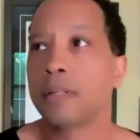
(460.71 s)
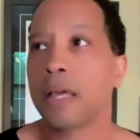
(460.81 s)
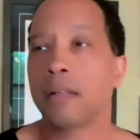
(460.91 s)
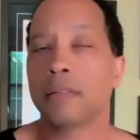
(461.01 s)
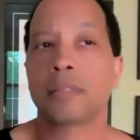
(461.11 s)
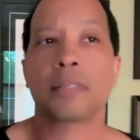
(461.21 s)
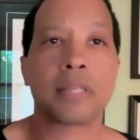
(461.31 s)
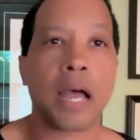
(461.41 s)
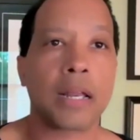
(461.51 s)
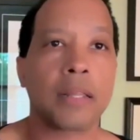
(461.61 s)
that the
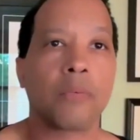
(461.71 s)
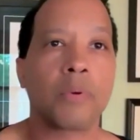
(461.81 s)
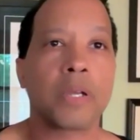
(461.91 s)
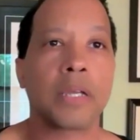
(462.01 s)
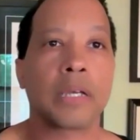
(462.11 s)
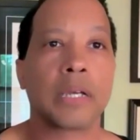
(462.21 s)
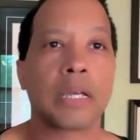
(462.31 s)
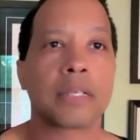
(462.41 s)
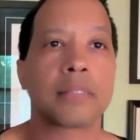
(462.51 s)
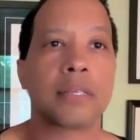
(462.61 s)
society that we
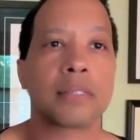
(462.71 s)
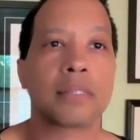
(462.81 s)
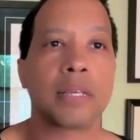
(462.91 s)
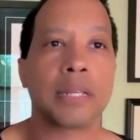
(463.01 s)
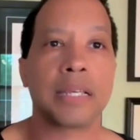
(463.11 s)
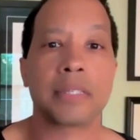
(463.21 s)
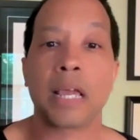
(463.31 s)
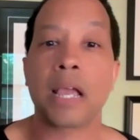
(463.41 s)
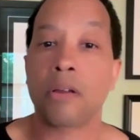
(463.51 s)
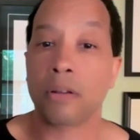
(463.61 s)
exist in is
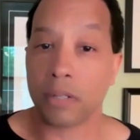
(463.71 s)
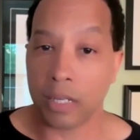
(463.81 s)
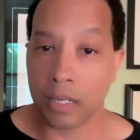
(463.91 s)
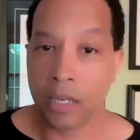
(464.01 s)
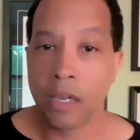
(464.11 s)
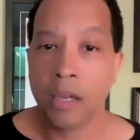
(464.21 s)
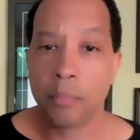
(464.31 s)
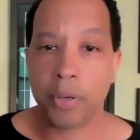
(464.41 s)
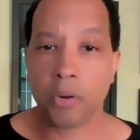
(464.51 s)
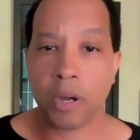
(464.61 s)
inherently
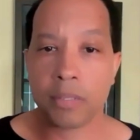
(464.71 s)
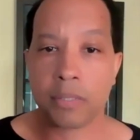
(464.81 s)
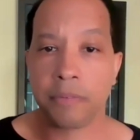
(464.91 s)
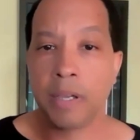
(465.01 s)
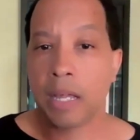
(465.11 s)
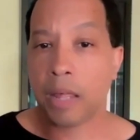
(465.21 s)
progressive.